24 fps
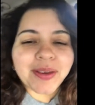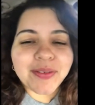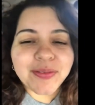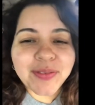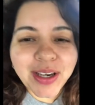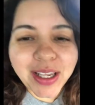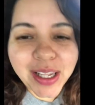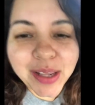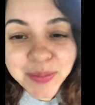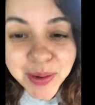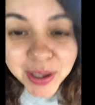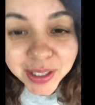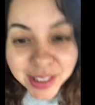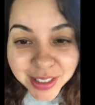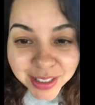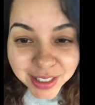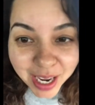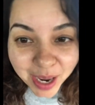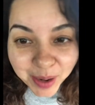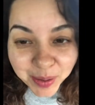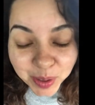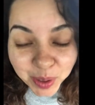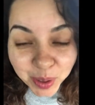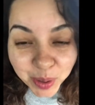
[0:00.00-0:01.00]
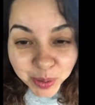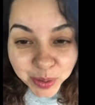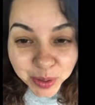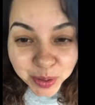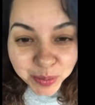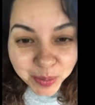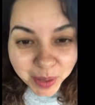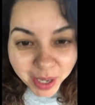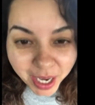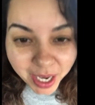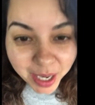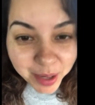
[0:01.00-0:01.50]
Finally made the time to go do
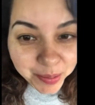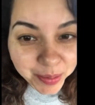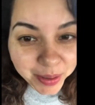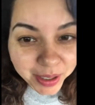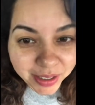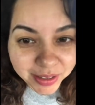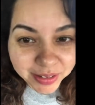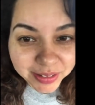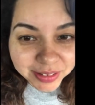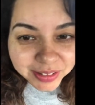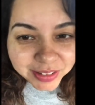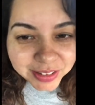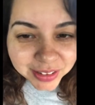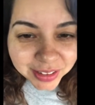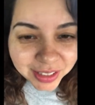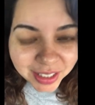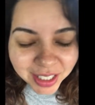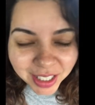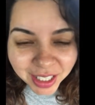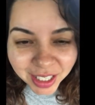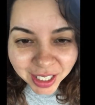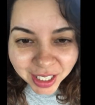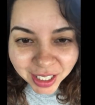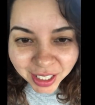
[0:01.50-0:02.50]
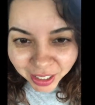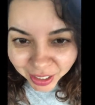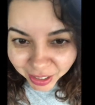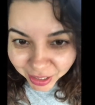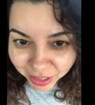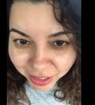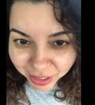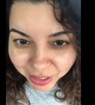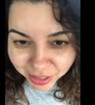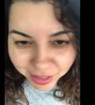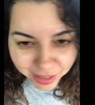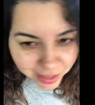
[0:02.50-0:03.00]
my eyebrows.
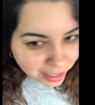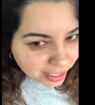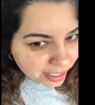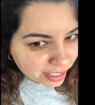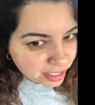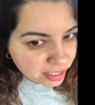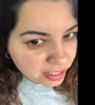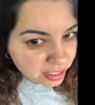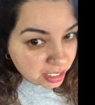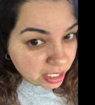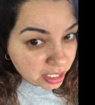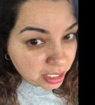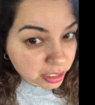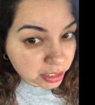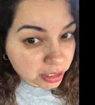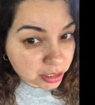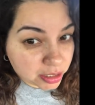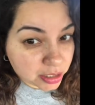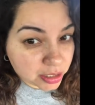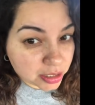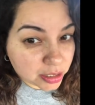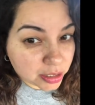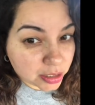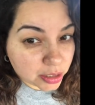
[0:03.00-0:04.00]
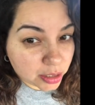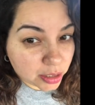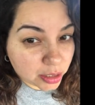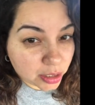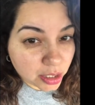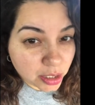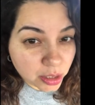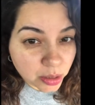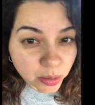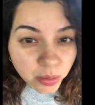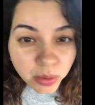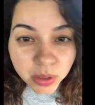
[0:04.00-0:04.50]
The lady says,
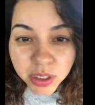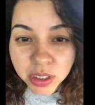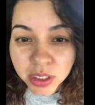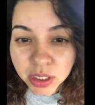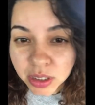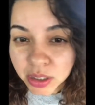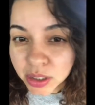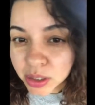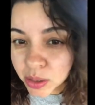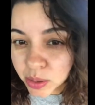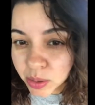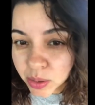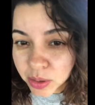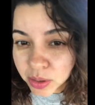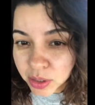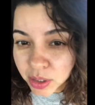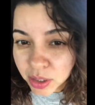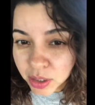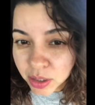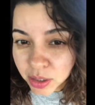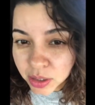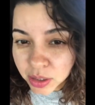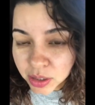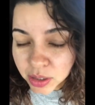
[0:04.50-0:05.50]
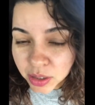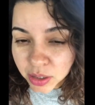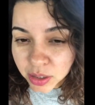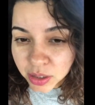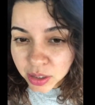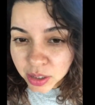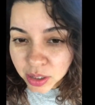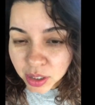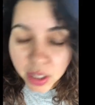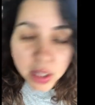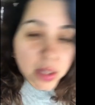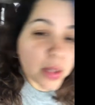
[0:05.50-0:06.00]
this one's a little thinner than
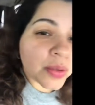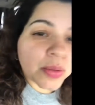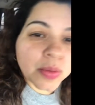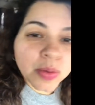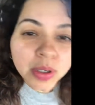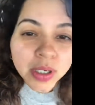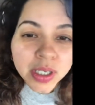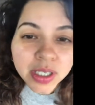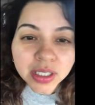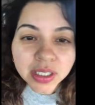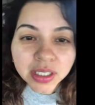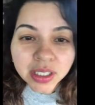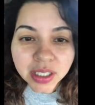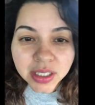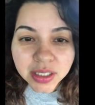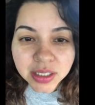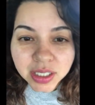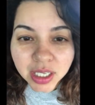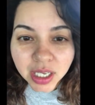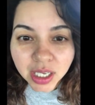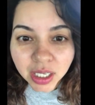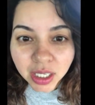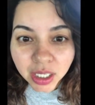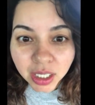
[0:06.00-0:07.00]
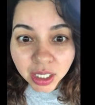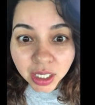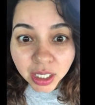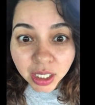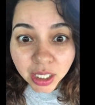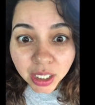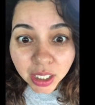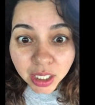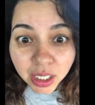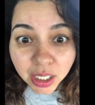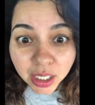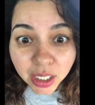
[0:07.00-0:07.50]
the other one. I was like,
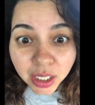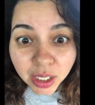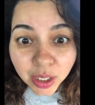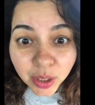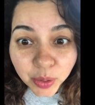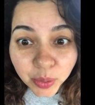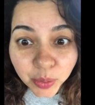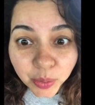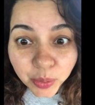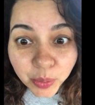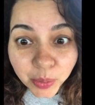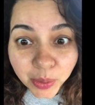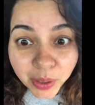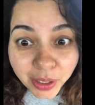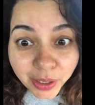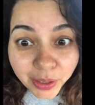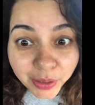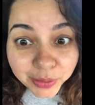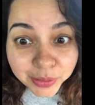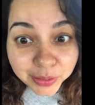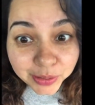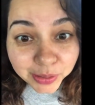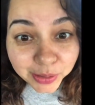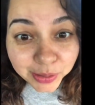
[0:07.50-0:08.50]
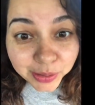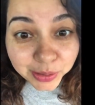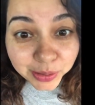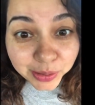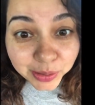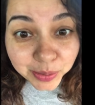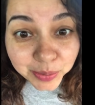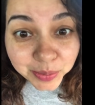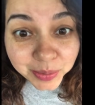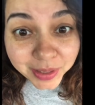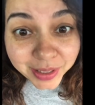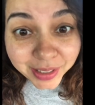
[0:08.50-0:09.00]
oh, well, you're
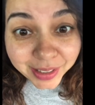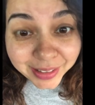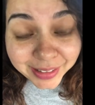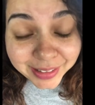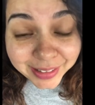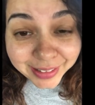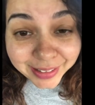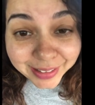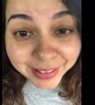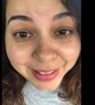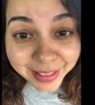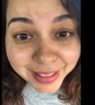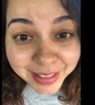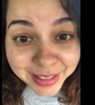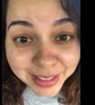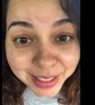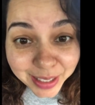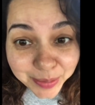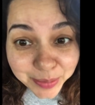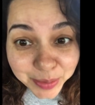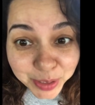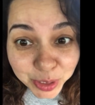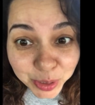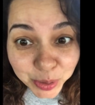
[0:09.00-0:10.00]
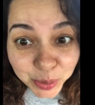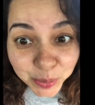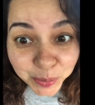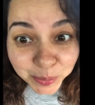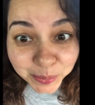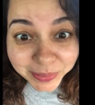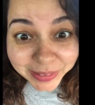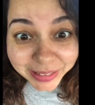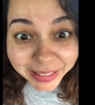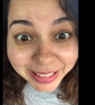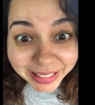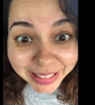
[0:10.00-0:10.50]
the one that did it last time too.
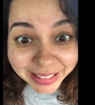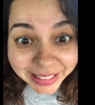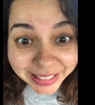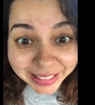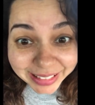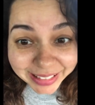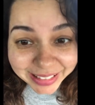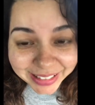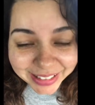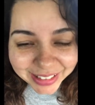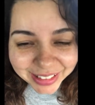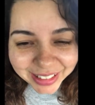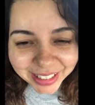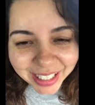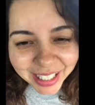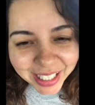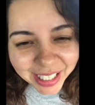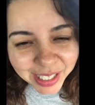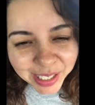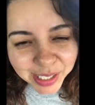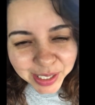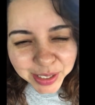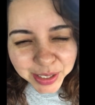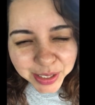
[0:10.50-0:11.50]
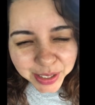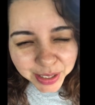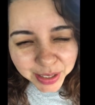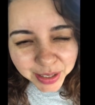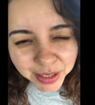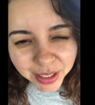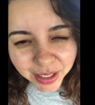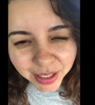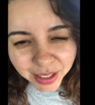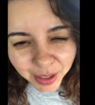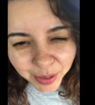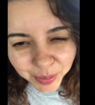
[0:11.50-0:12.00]
She's
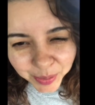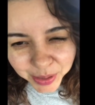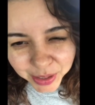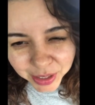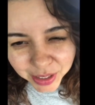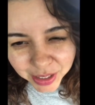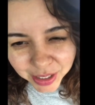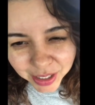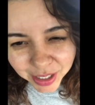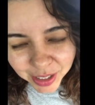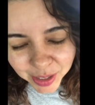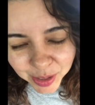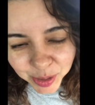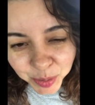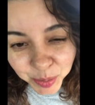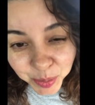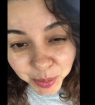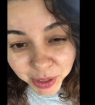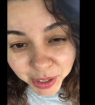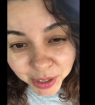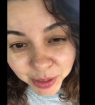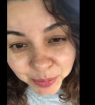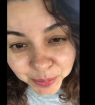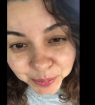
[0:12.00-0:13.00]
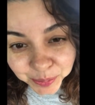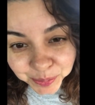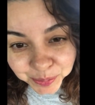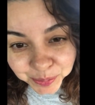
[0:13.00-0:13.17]
good at what she does, but